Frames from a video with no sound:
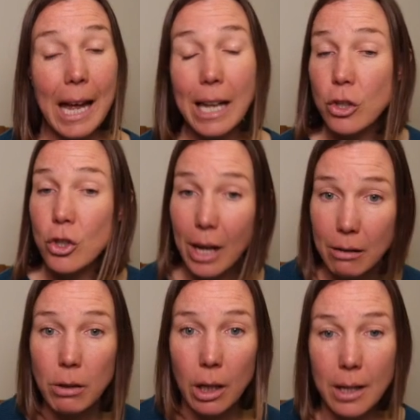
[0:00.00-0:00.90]
and
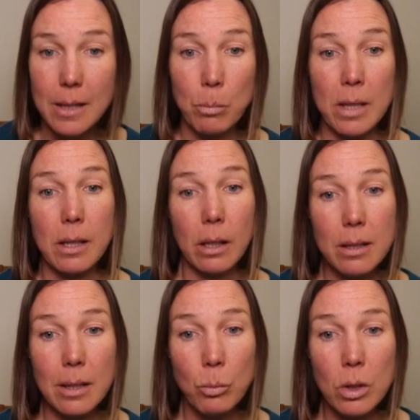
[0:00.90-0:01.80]
generalized muscular
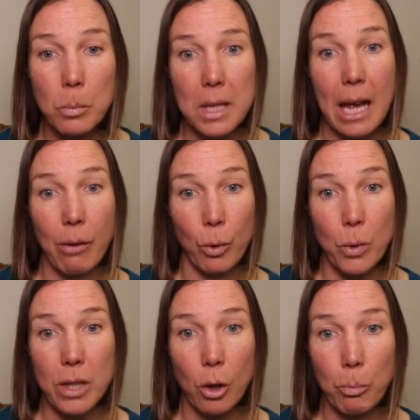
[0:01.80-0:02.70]
symptoms have
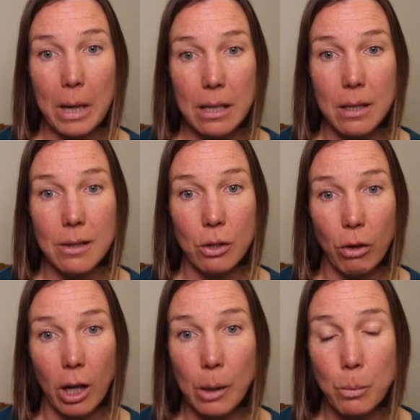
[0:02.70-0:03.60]
also been
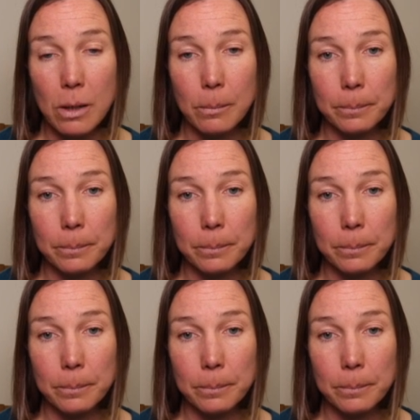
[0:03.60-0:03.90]
described.